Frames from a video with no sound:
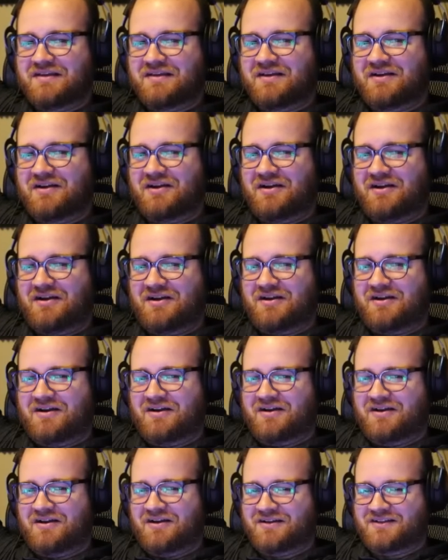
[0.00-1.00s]

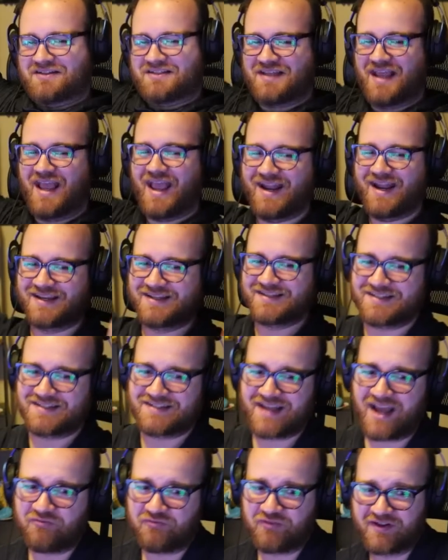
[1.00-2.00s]
Oh, it is
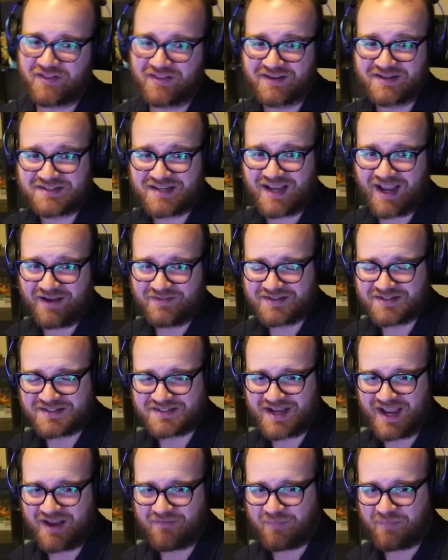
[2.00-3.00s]
definitely time to
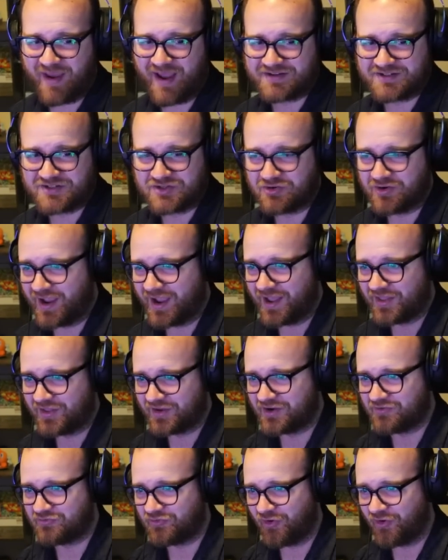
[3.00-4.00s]
snap back to
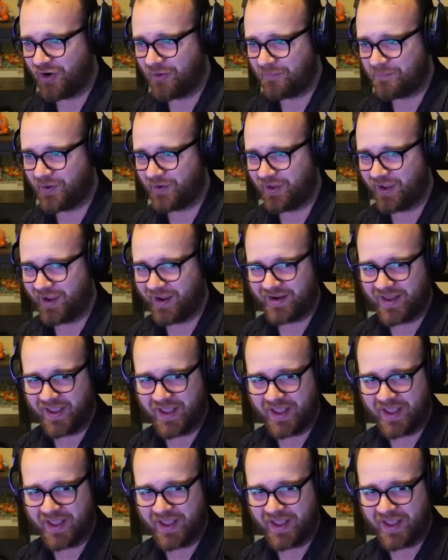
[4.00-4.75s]
reality for our opponent.